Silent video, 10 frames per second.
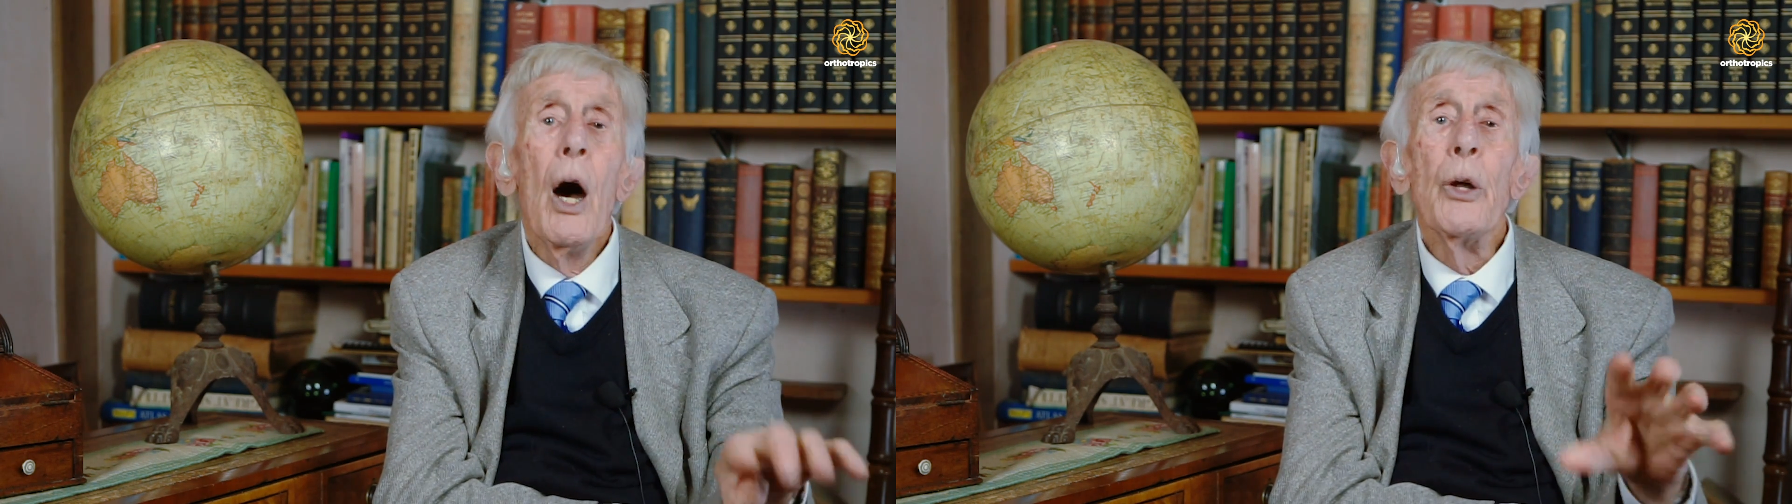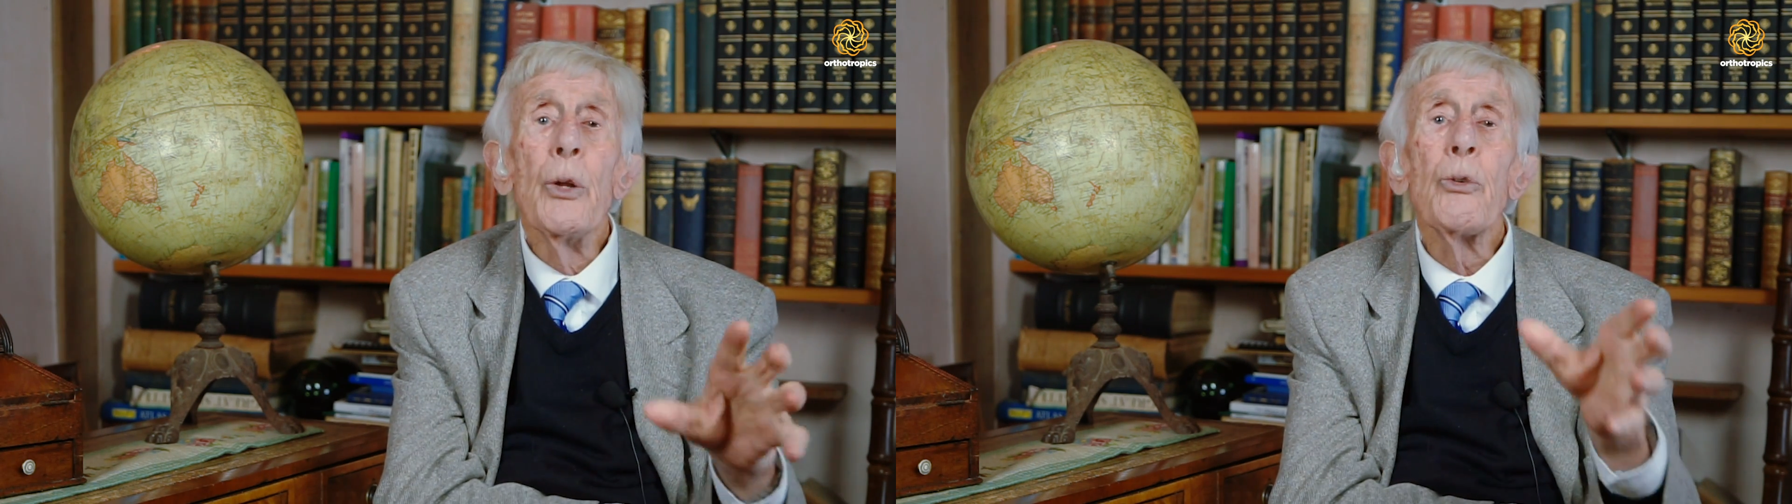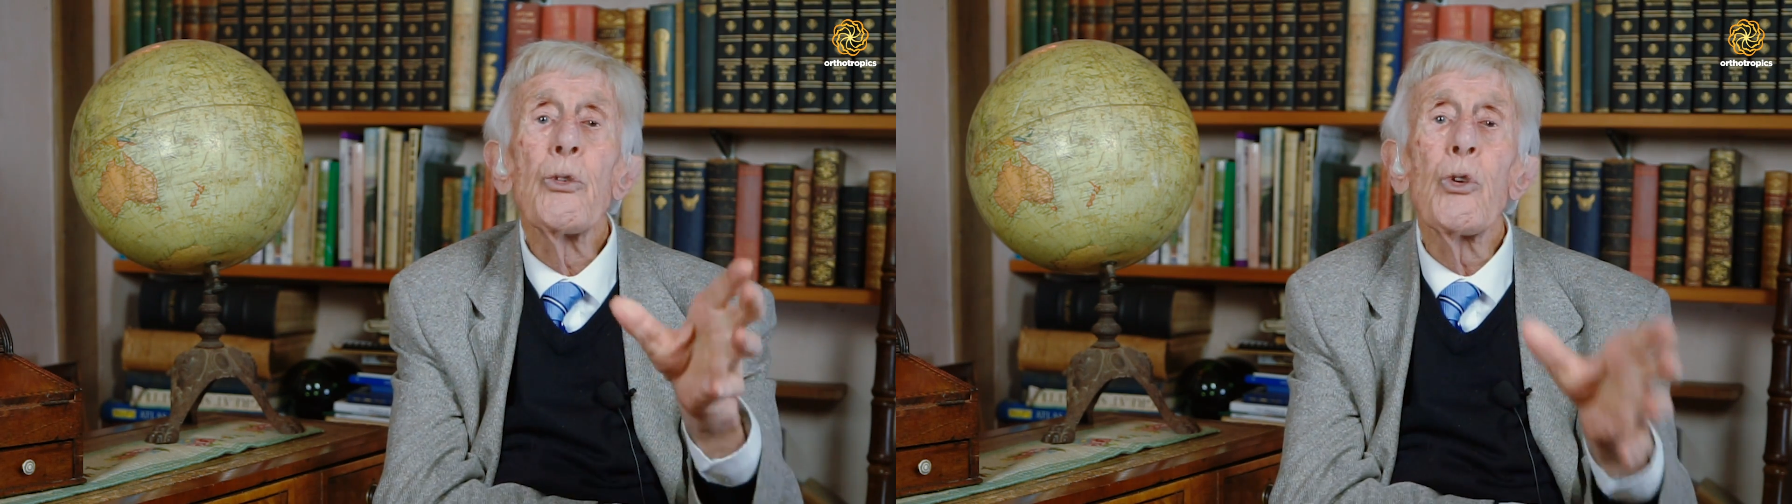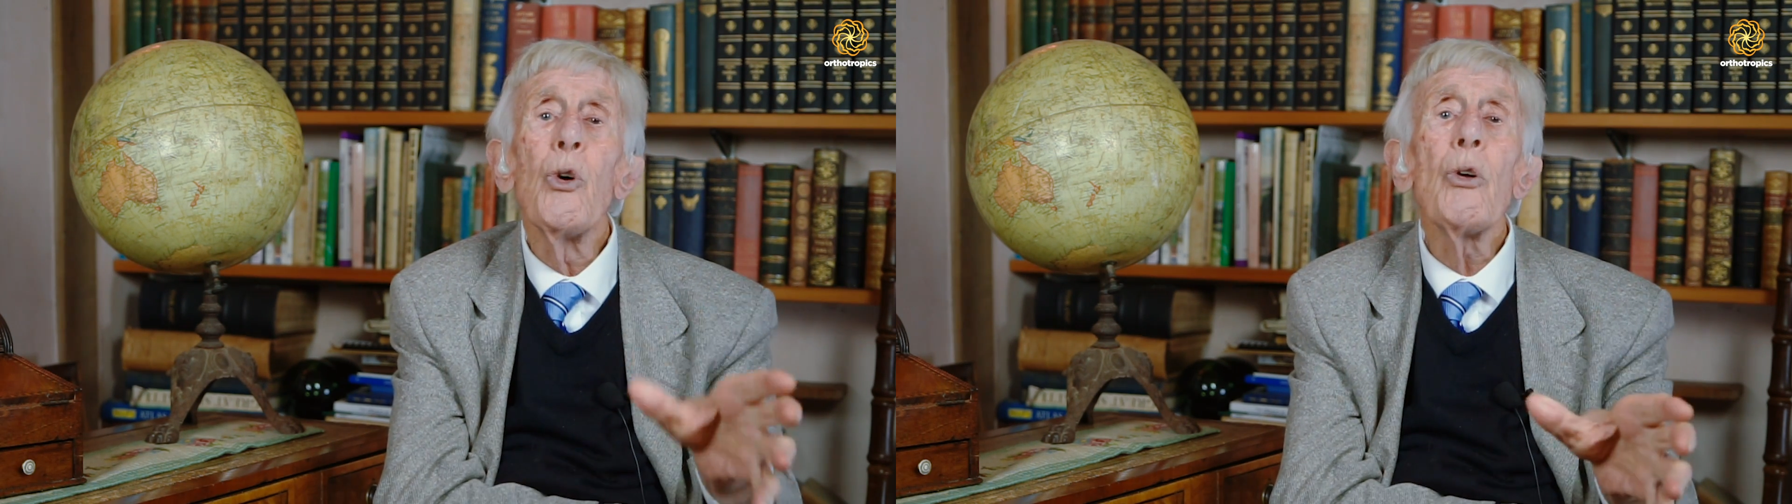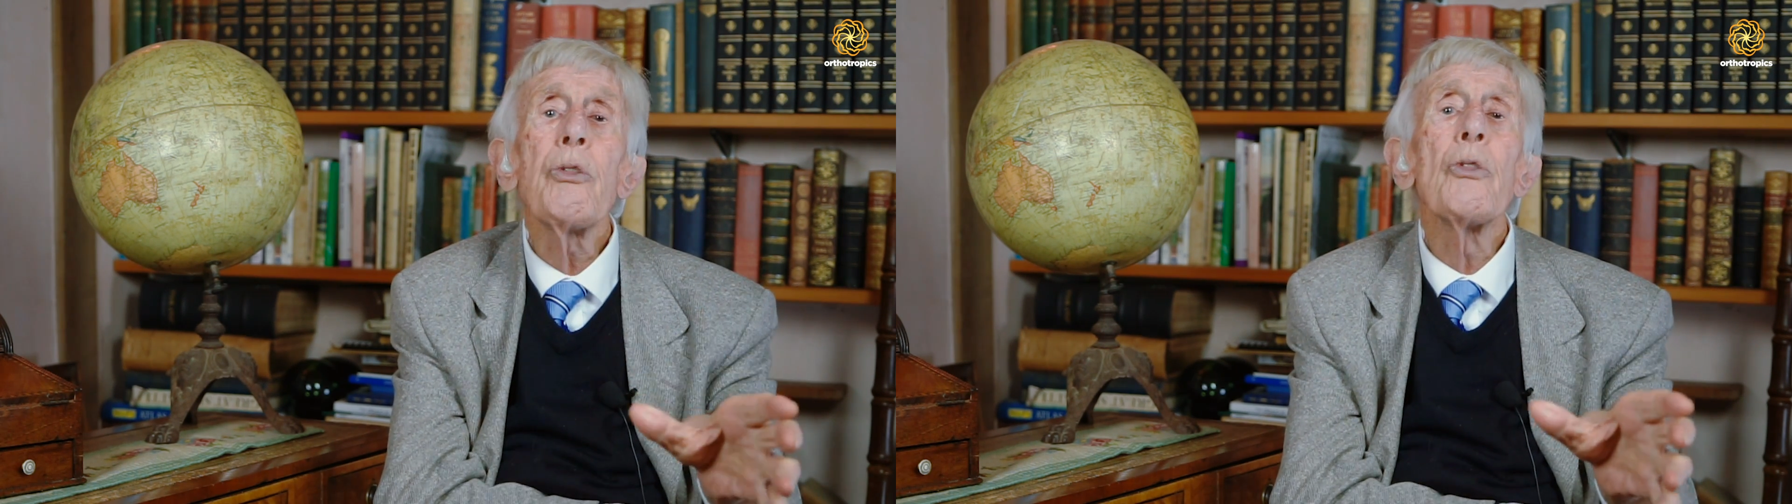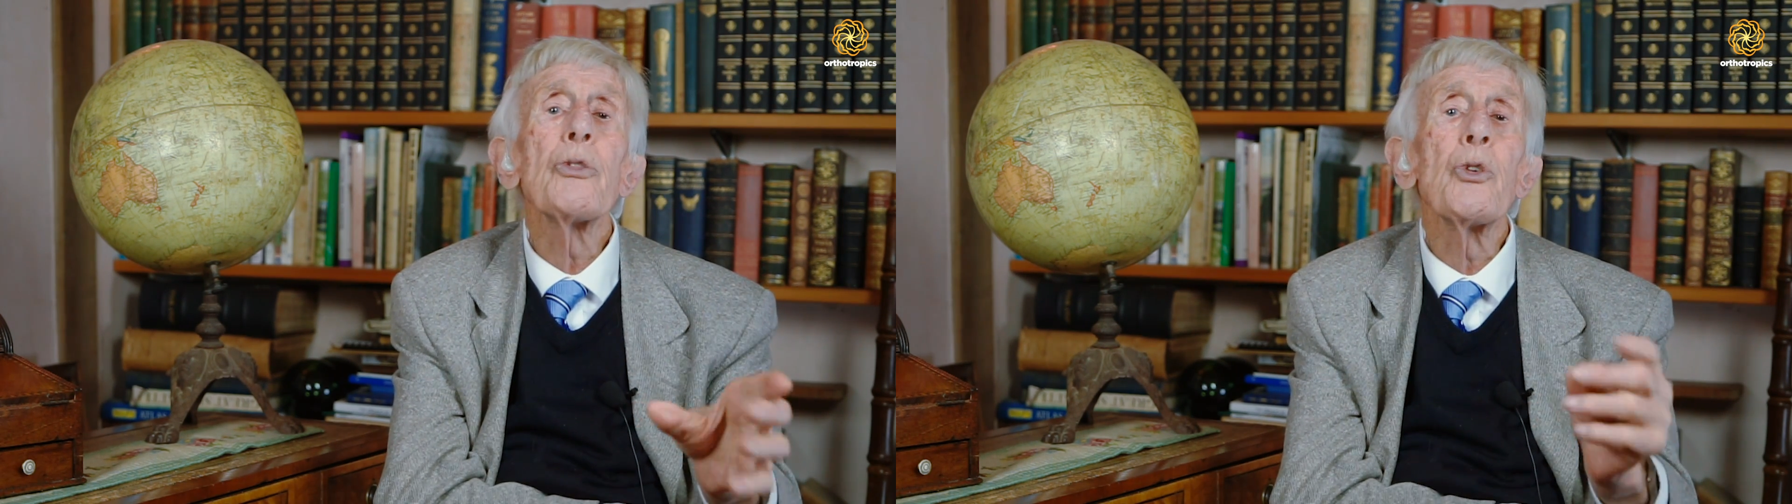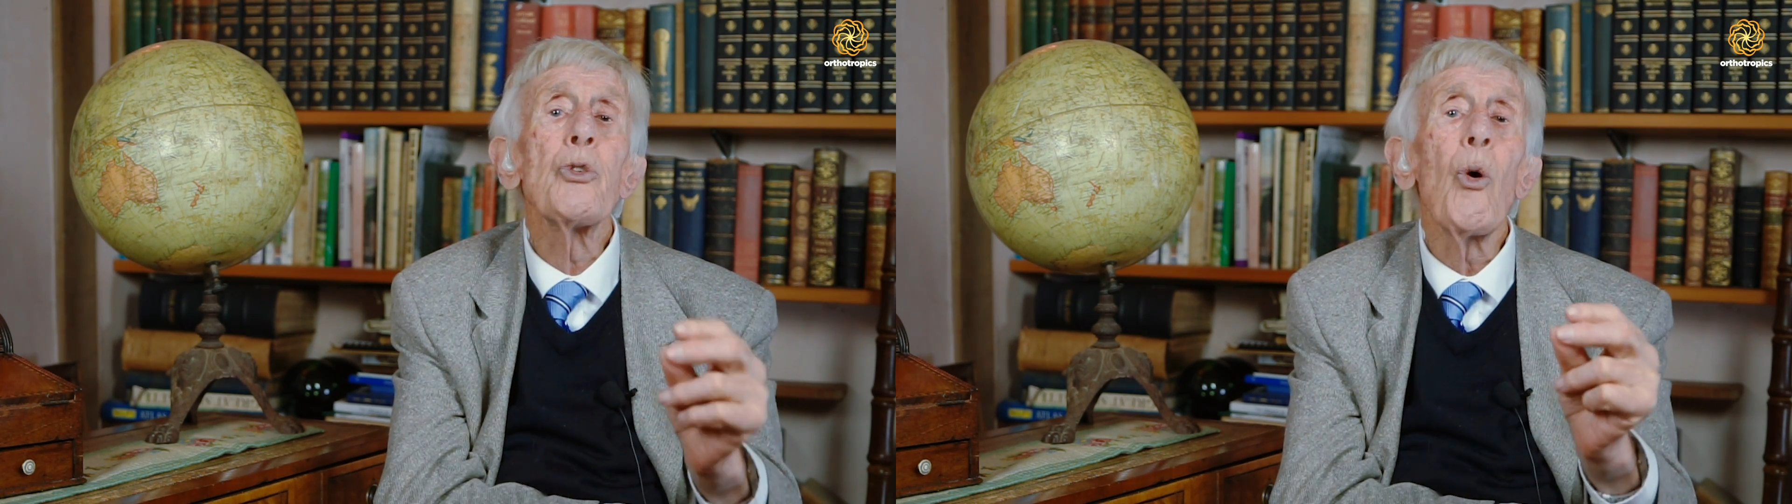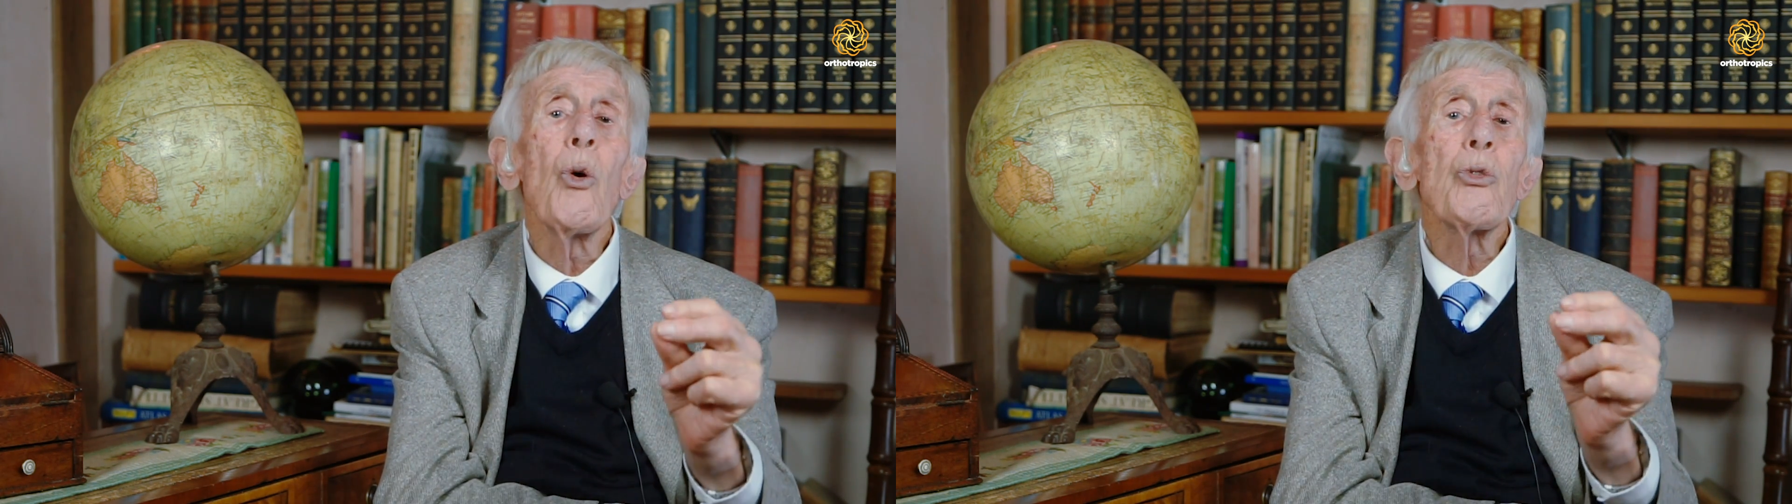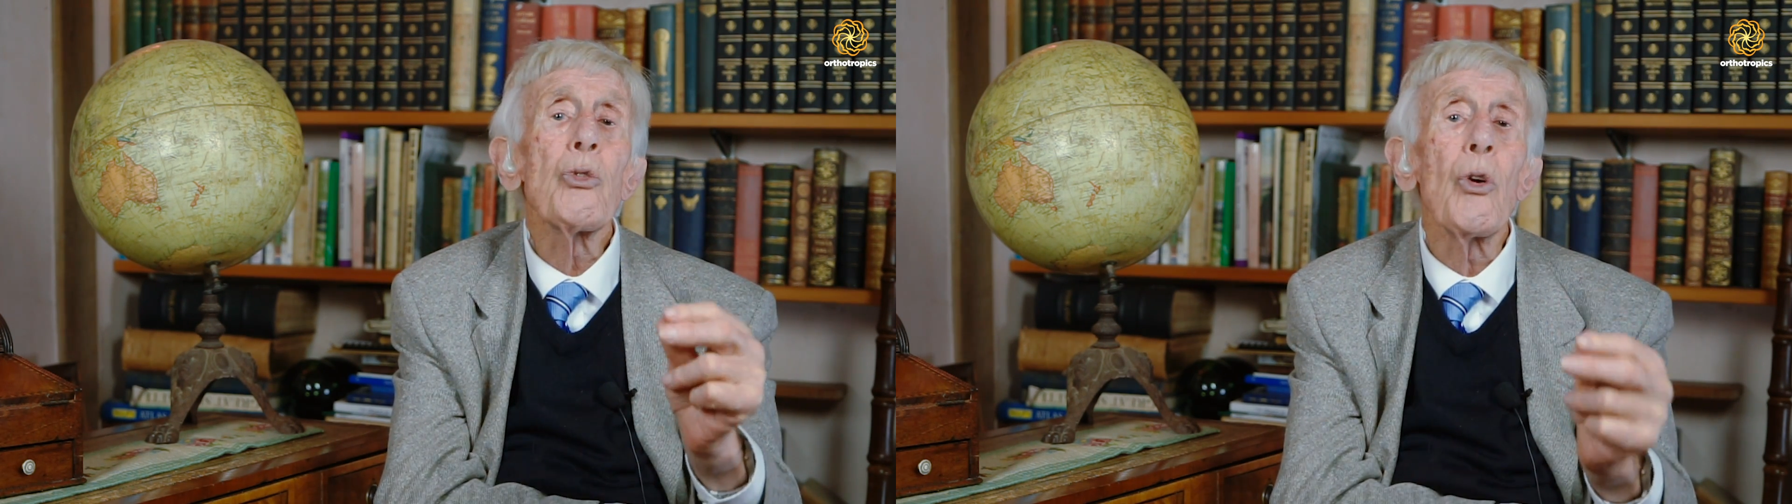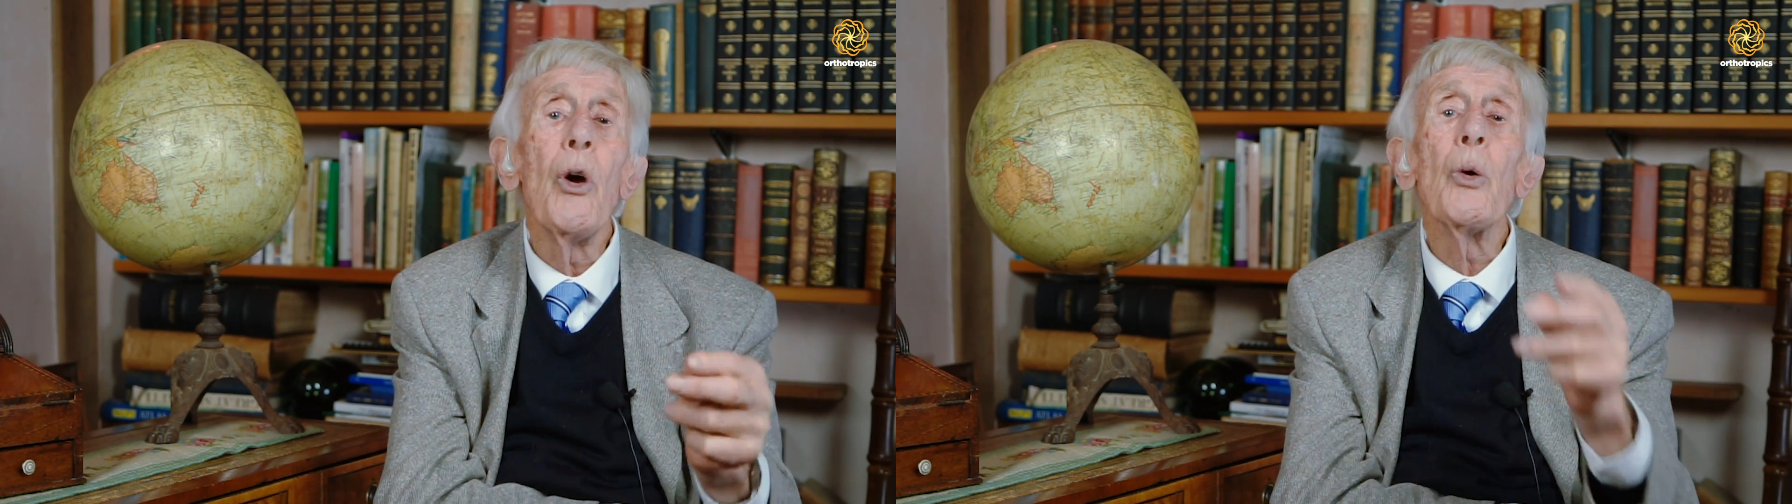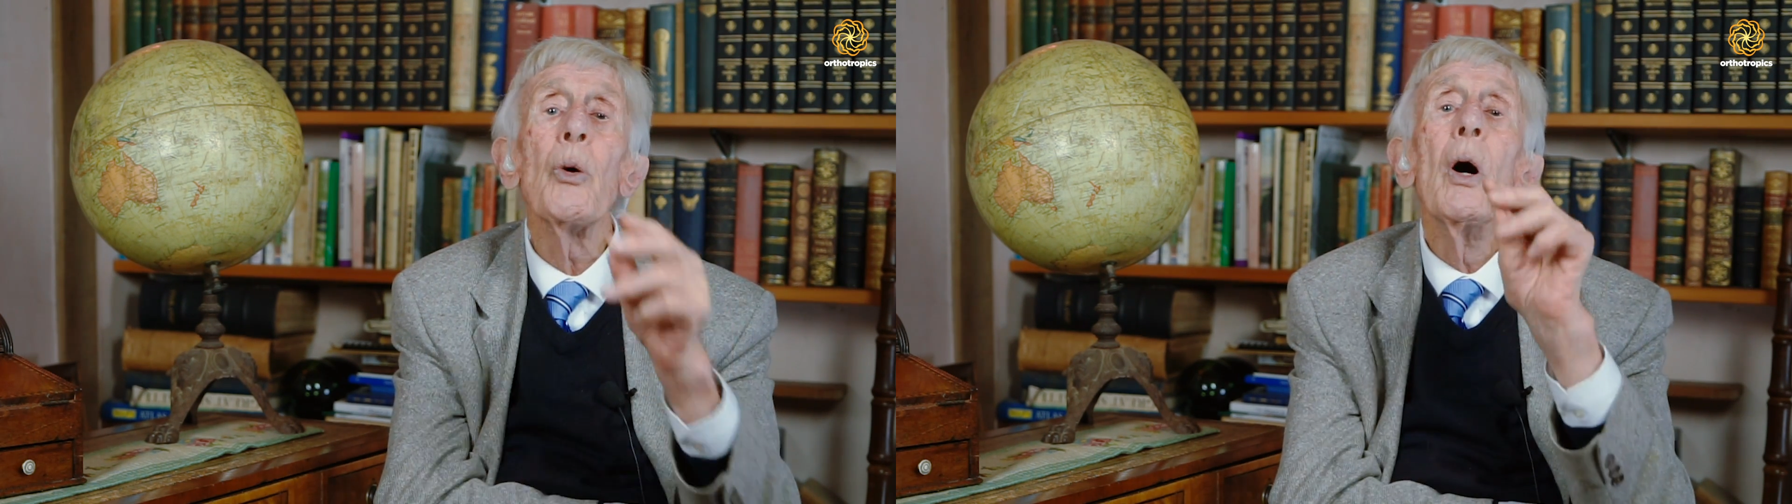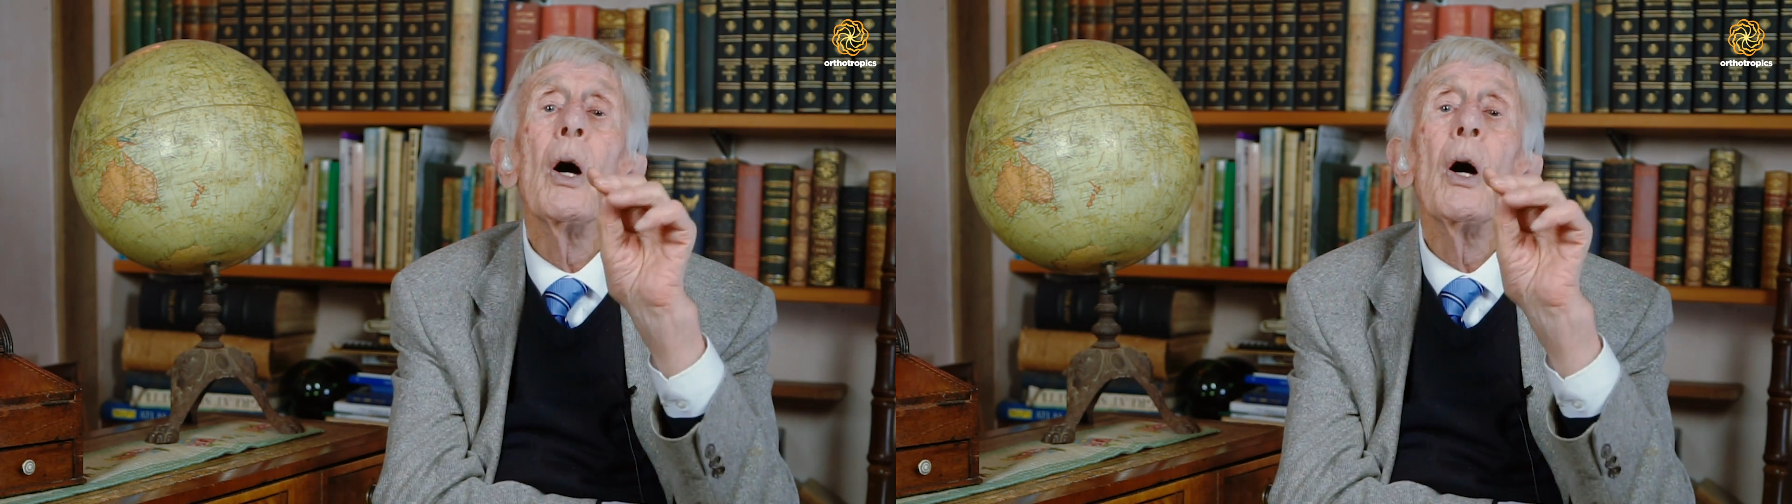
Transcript: and ensure that the jaws grow